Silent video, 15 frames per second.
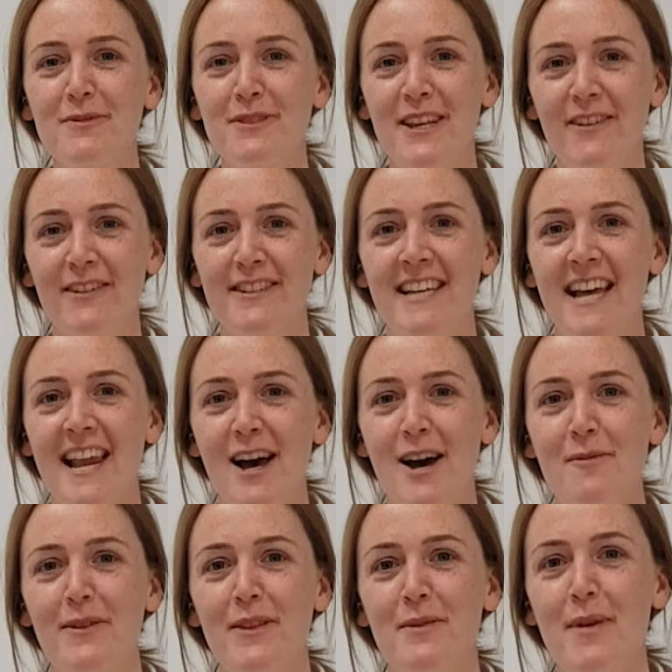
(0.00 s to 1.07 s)
Sarah Teller. I'm
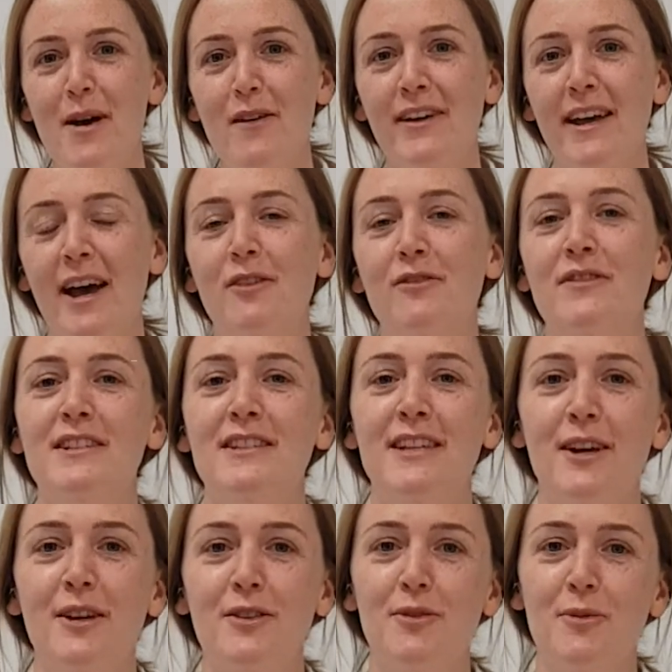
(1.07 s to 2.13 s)
one of the pelvic health
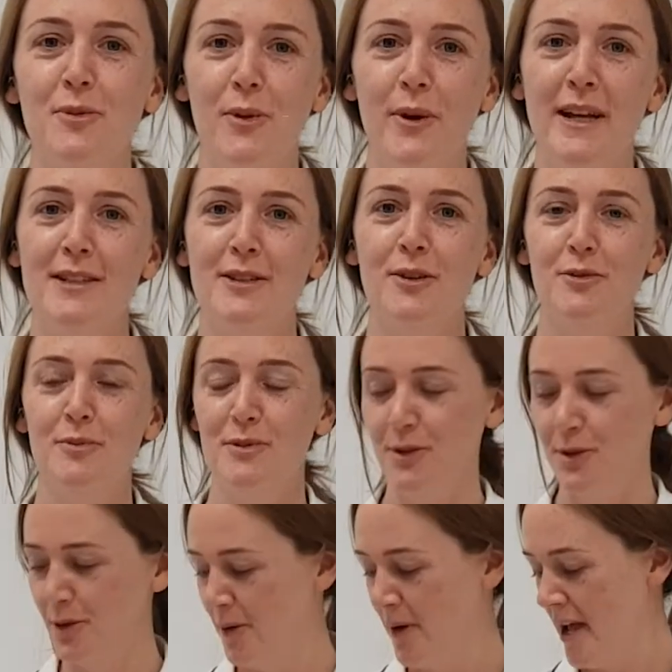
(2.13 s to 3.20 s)
physios from Queen's
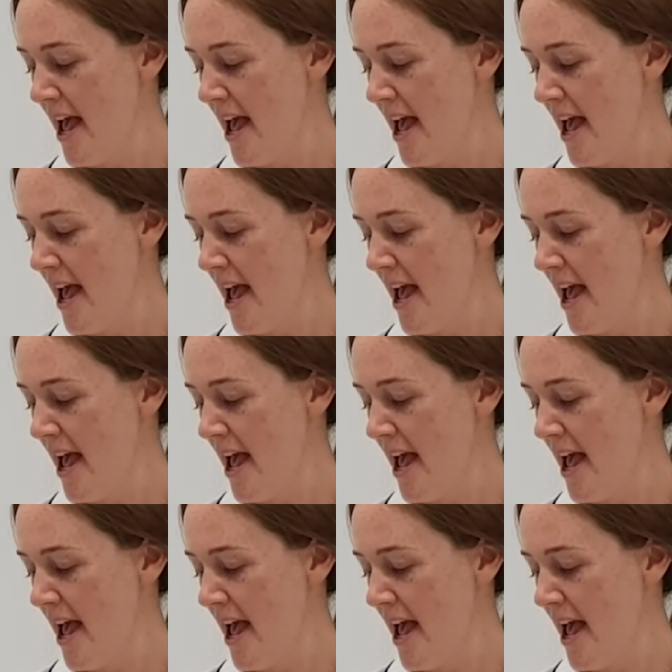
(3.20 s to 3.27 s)
Hospital.